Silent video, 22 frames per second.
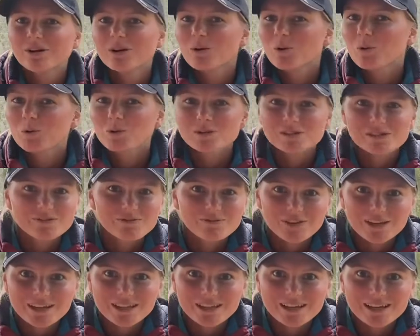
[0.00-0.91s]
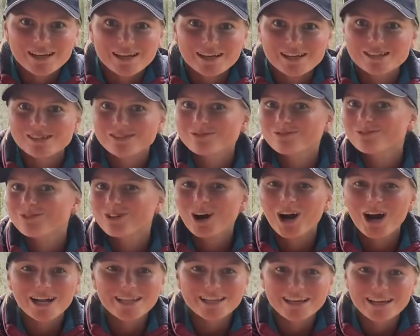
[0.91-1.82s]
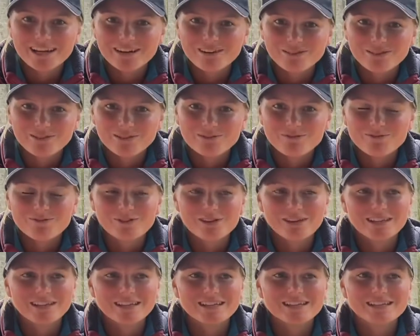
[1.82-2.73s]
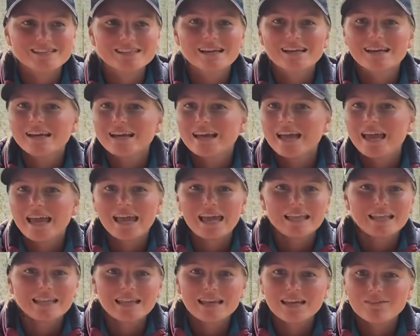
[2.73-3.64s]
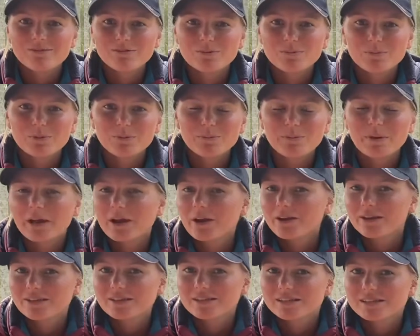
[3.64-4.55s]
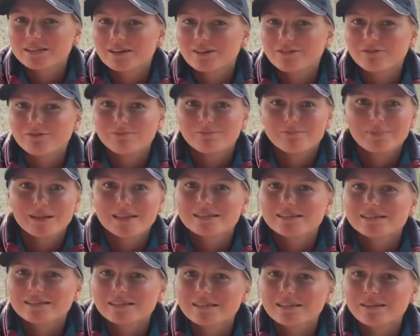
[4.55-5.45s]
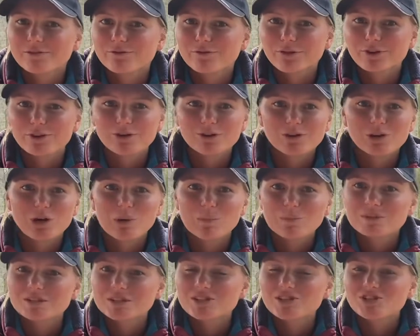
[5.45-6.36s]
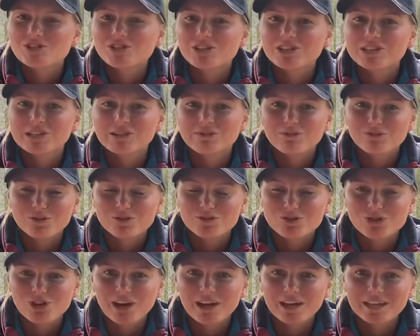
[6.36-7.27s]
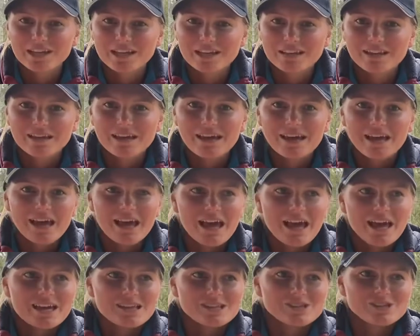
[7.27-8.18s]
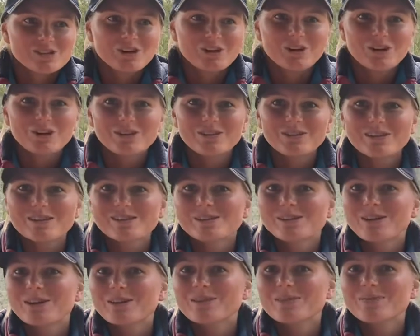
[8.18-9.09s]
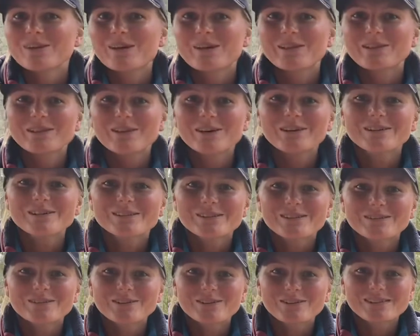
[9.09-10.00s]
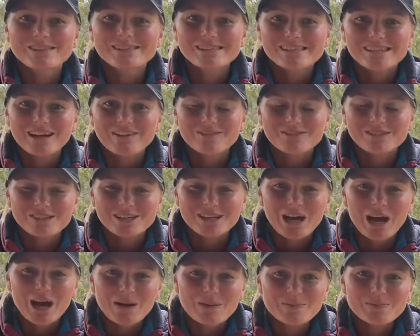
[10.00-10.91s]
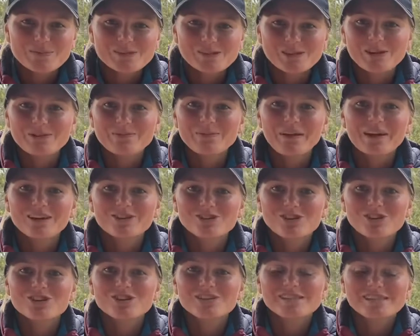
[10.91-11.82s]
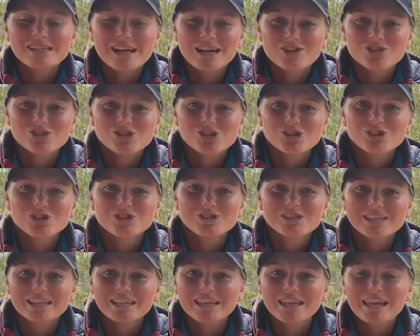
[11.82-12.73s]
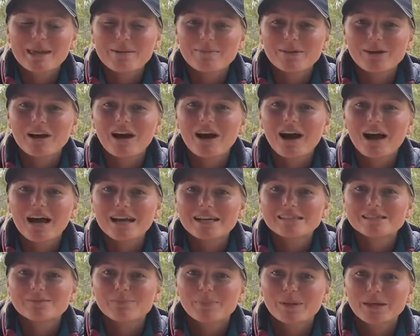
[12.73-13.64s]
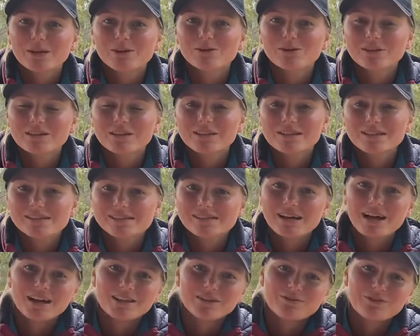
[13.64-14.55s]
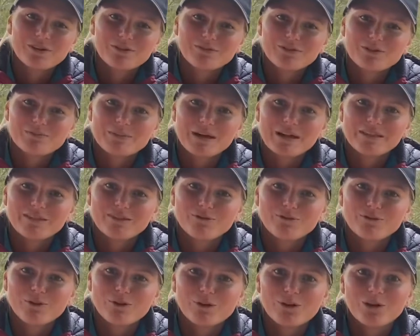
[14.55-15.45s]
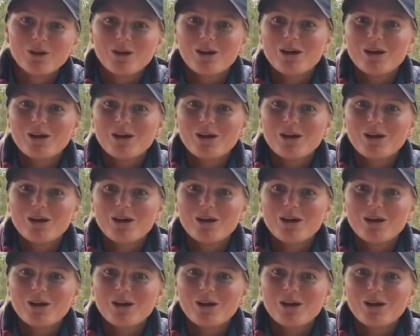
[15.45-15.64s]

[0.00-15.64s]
horse fitness, rider health and fitness, and even preparing yourself mentally for competition and for training. So there's going to be lots of good stuff to come, so make sure you stay tuned and keep your eyes peeled at the start of every month for